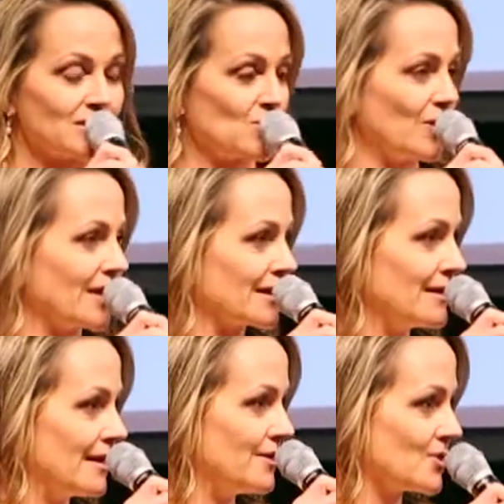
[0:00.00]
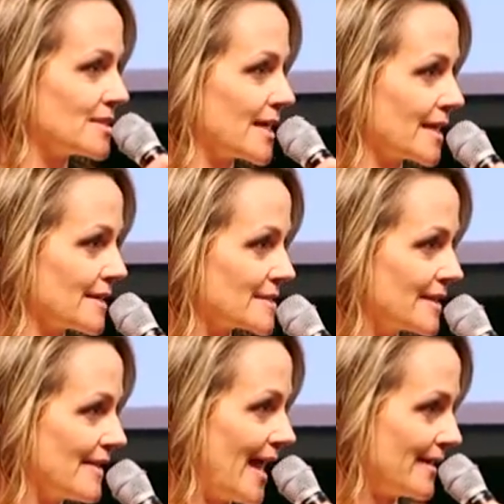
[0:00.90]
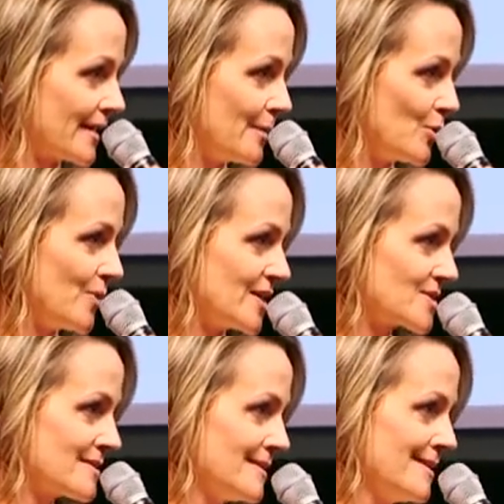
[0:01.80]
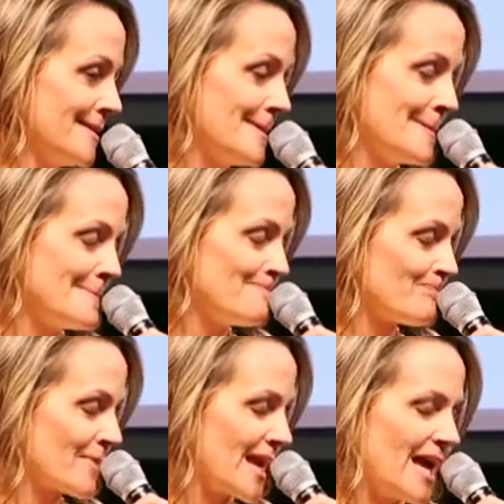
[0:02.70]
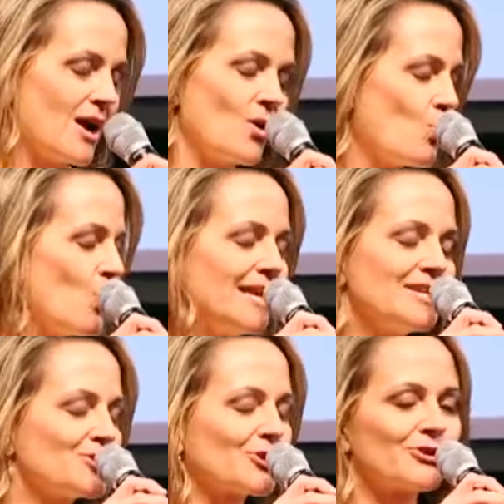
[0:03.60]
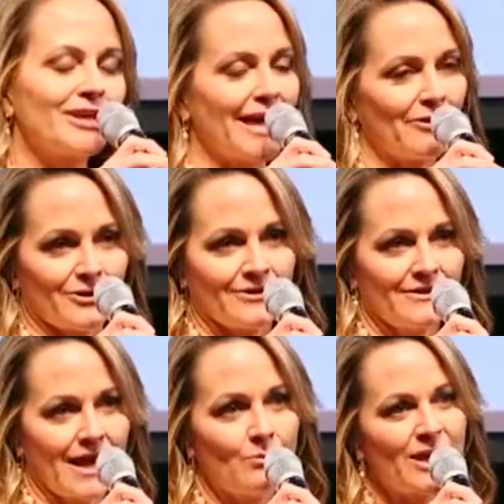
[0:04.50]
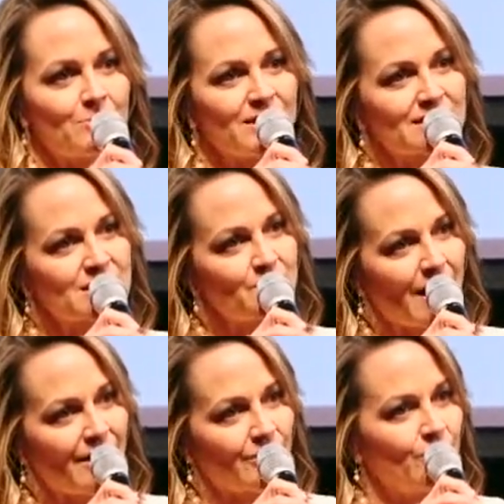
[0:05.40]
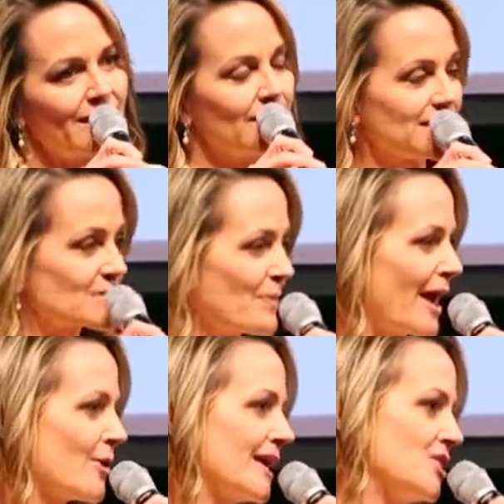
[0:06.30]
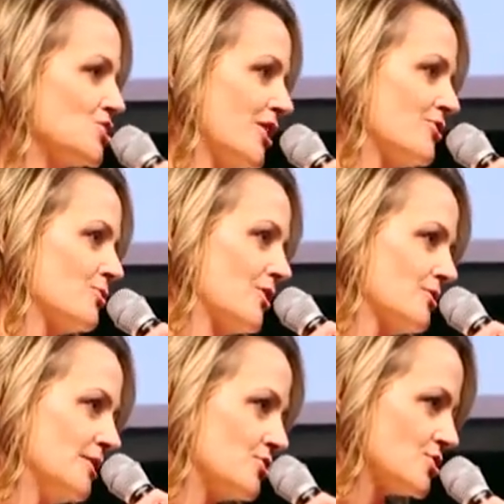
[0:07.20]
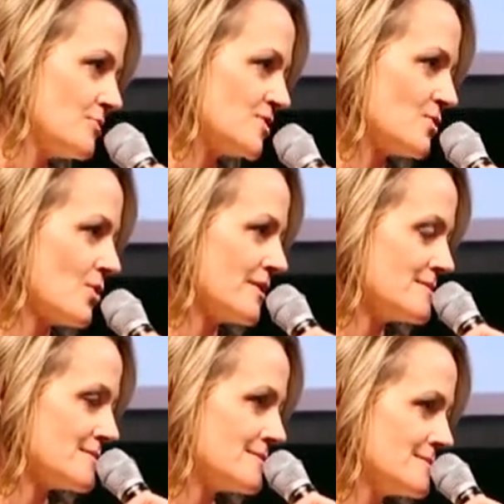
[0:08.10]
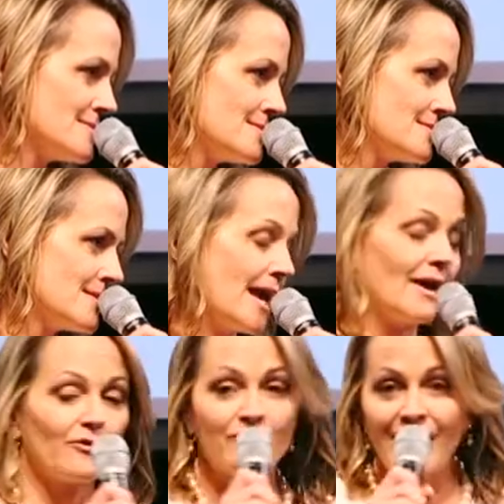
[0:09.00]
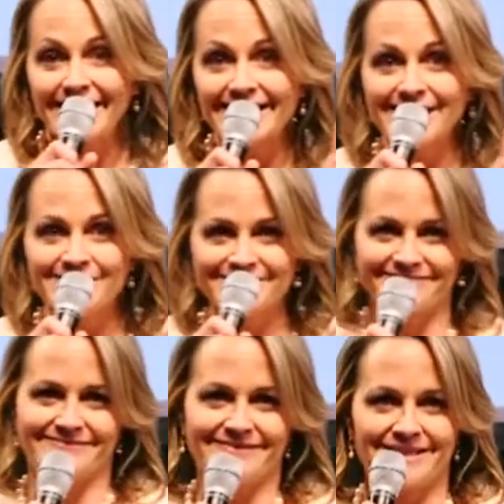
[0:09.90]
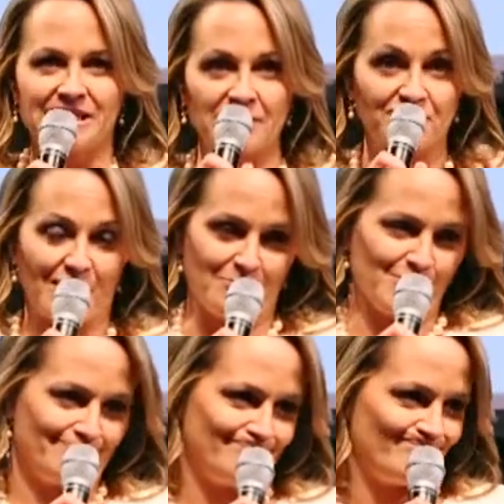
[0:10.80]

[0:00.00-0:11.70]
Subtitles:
last week, and you can take a listen to that in a couple weeks. We need to learn together, and we can be inspiring each other with our leadership stories. And finally, lift up.